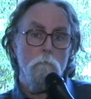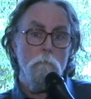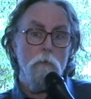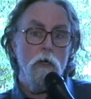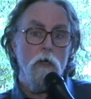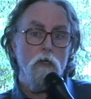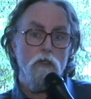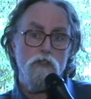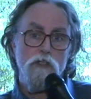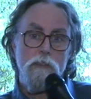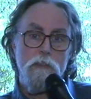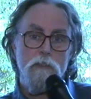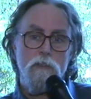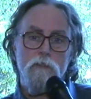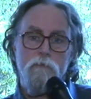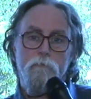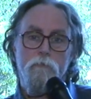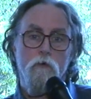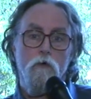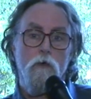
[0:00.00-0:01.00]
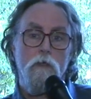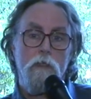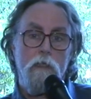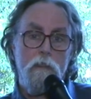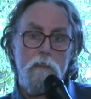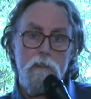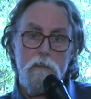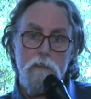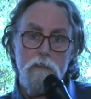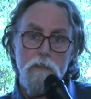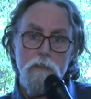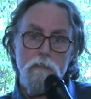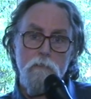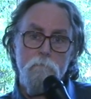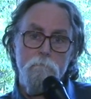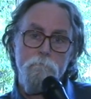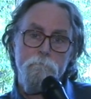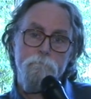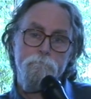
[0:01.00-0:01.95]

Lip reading: margins for Londoners.